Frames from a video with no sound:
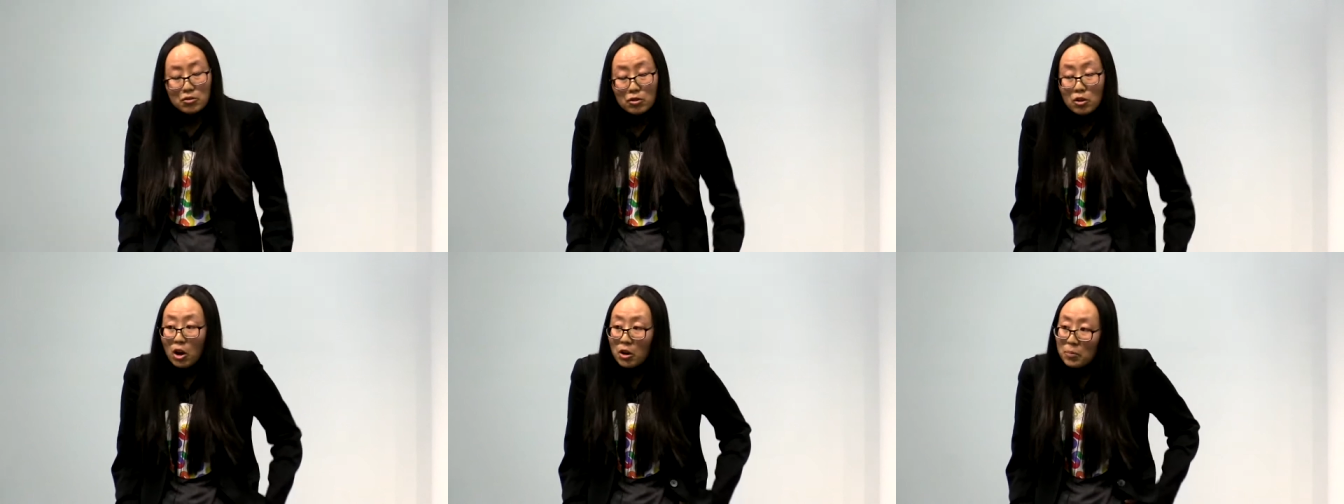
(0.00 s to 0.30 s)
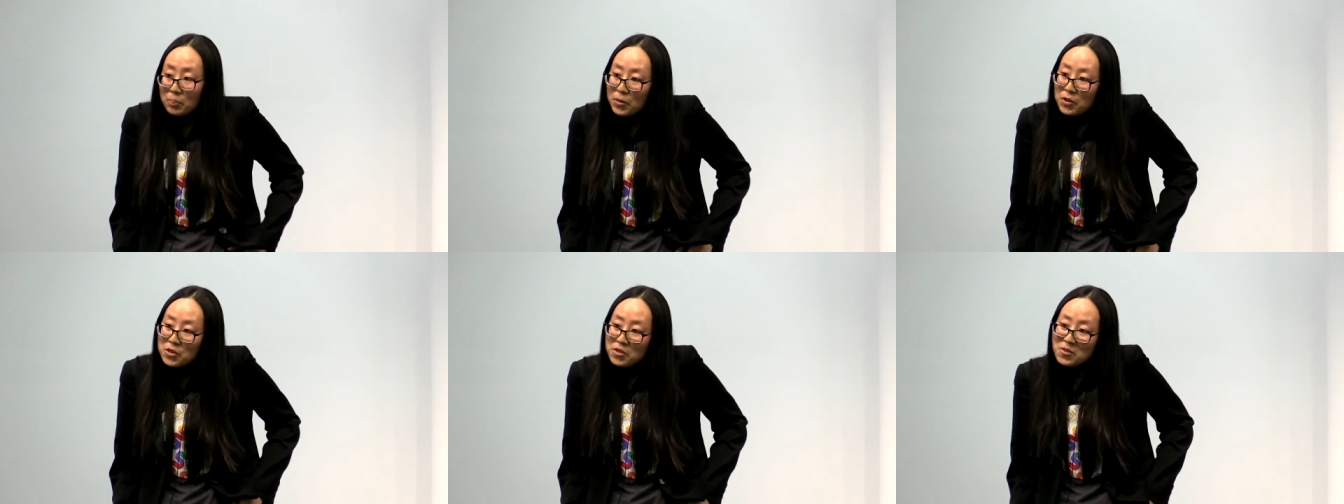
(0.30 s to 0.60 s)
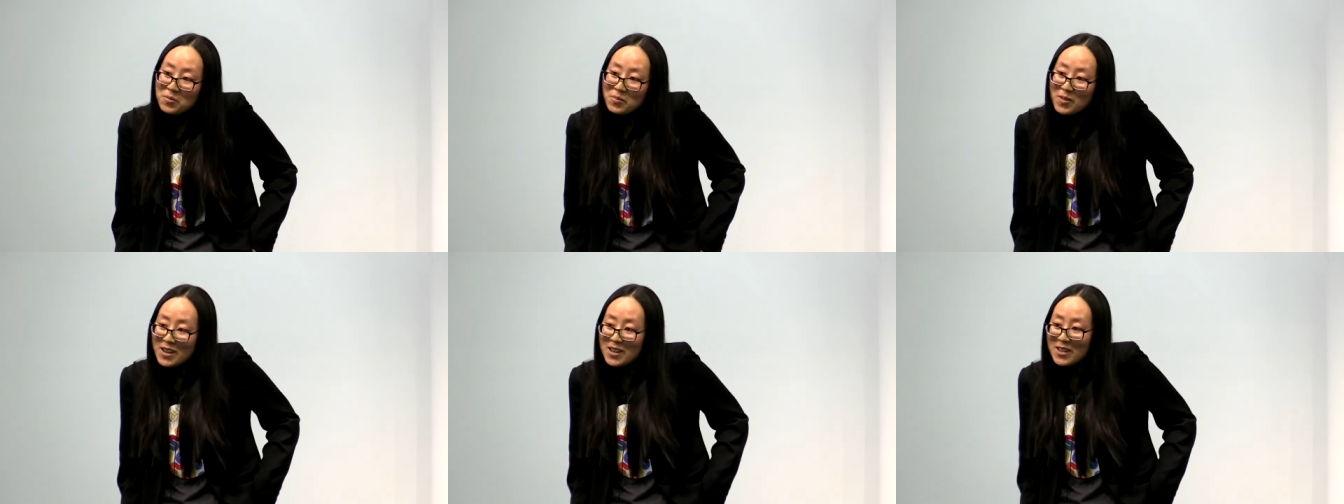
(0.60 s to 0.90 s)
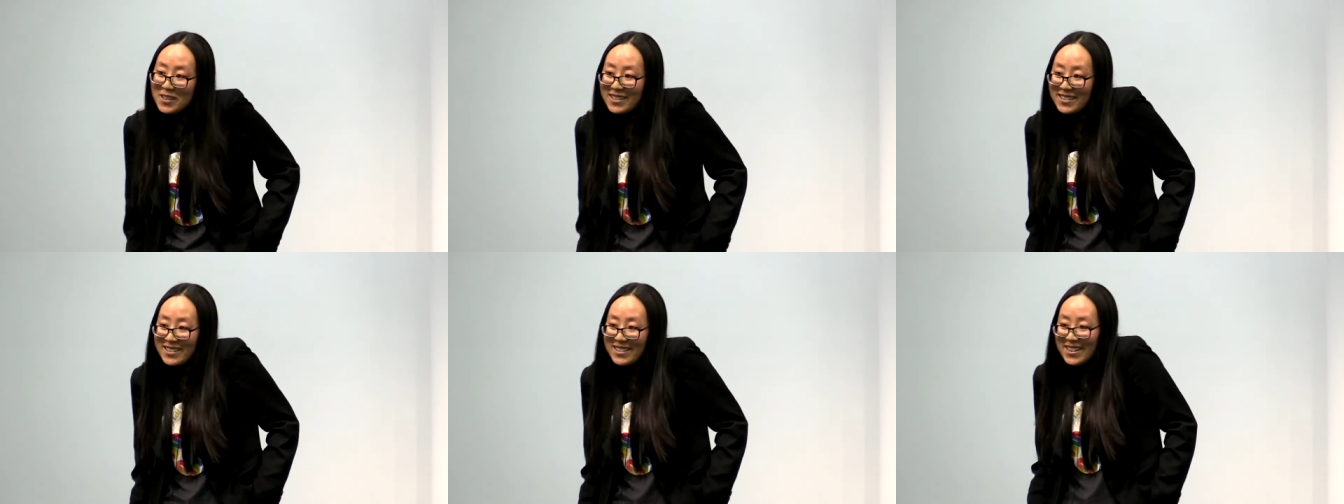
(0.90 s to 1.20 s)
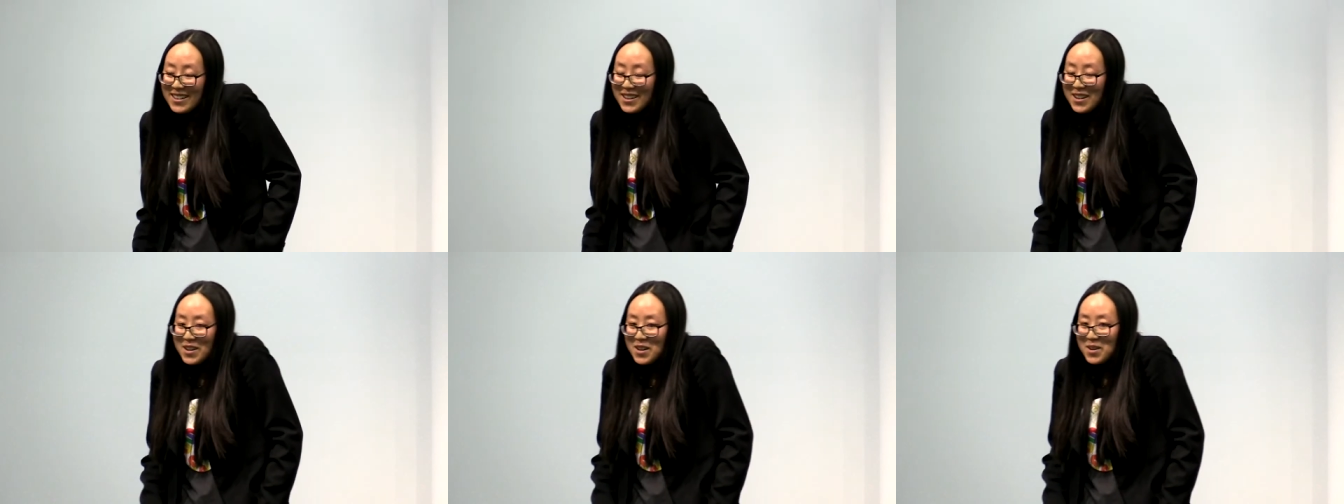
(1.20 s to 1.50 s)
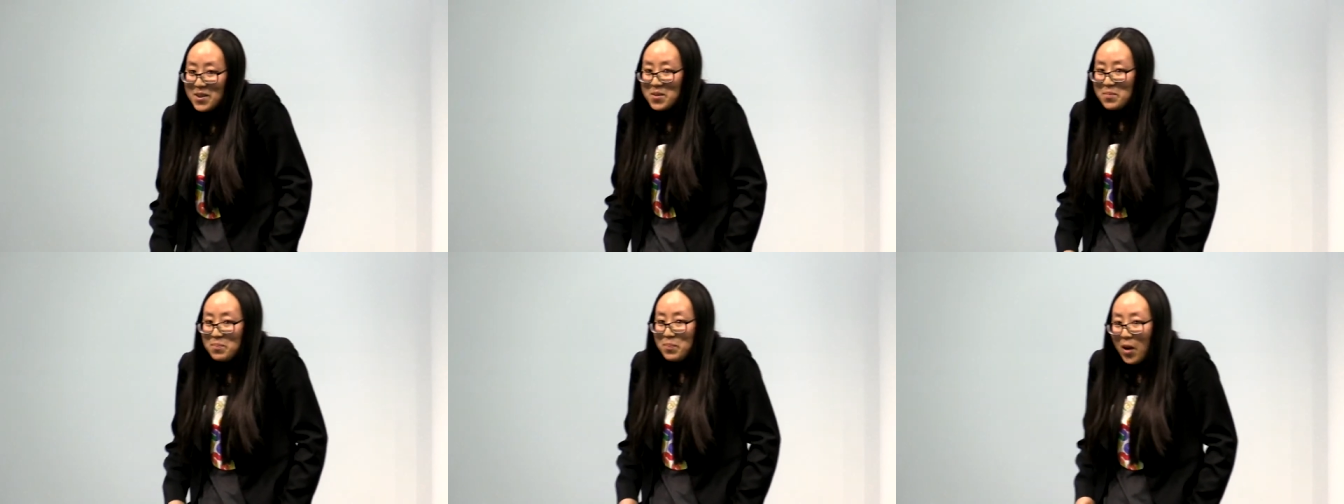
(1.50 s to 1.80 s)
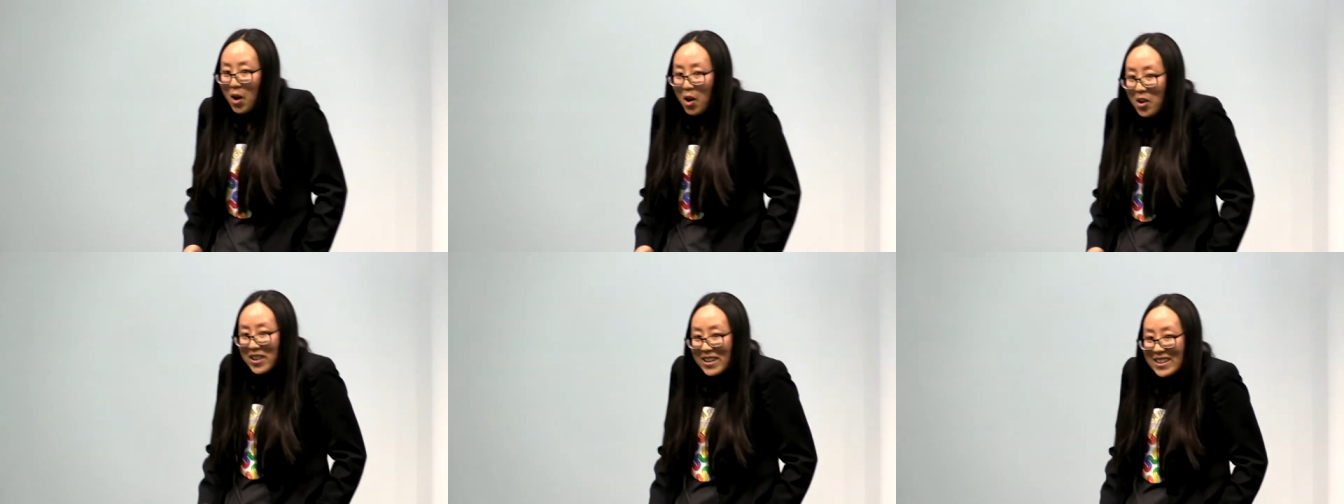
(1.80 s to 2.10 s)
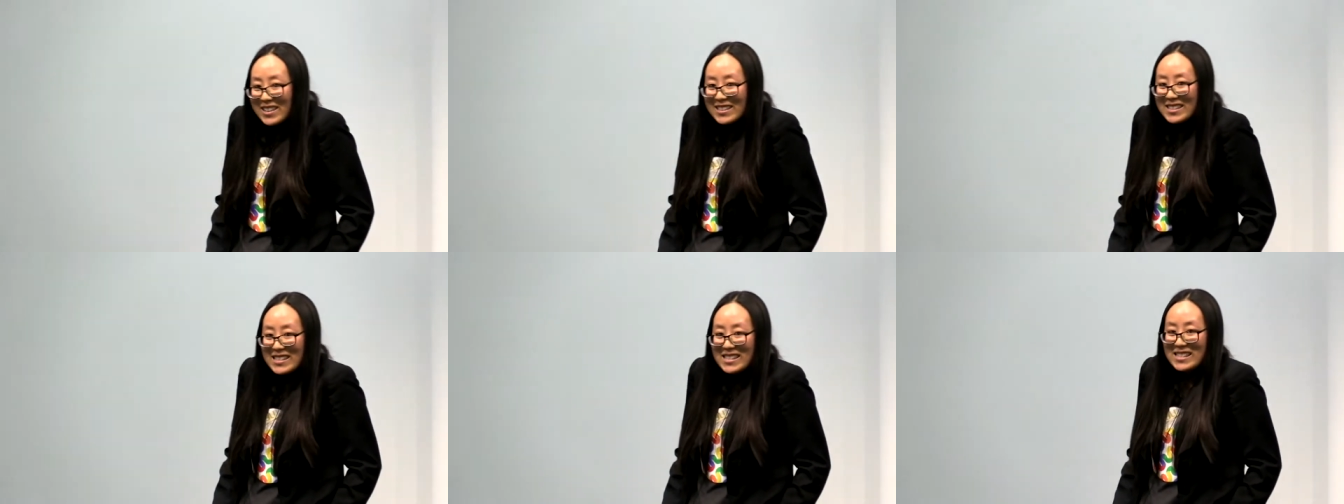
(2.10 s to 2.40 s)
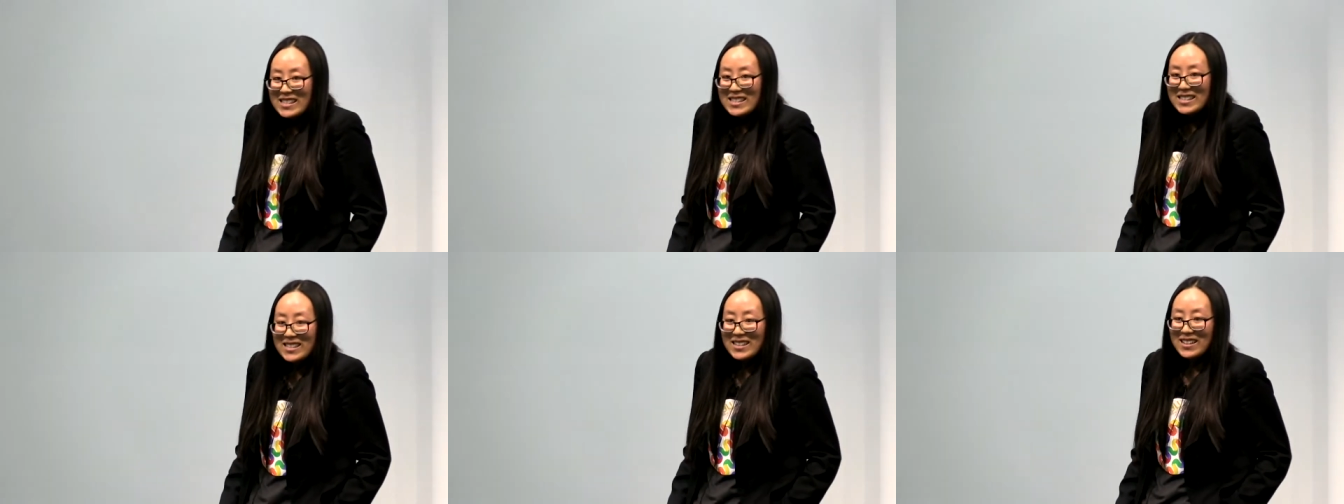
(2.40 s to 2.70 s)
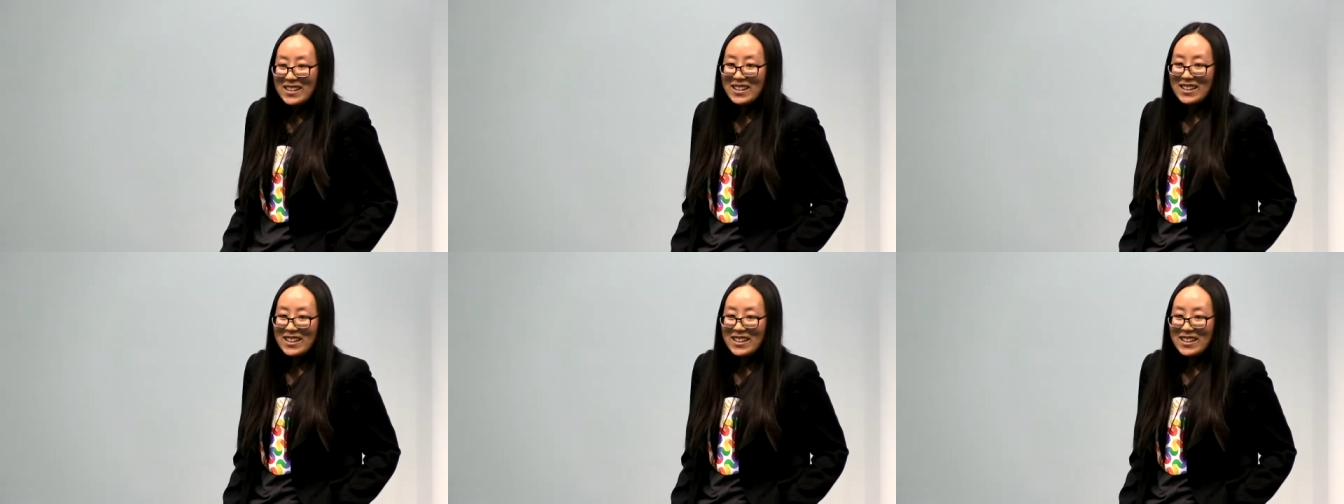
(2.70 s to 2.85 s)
not put them in pockets.